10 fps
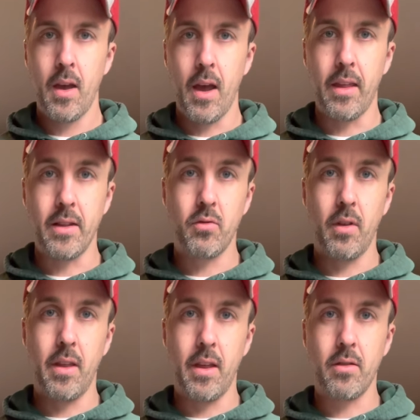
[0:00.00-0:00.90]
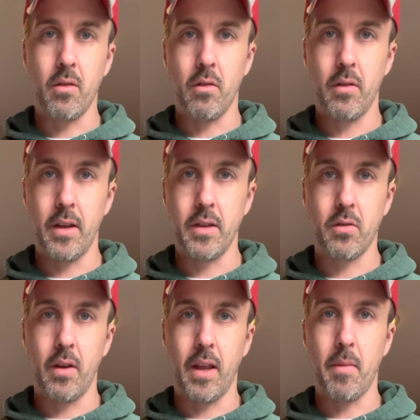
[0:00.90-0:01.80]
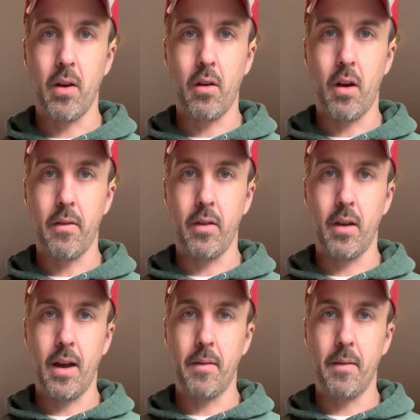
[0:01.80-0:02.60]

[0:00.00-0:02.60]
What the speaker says: And that's really the end goal, is creating a better coffee.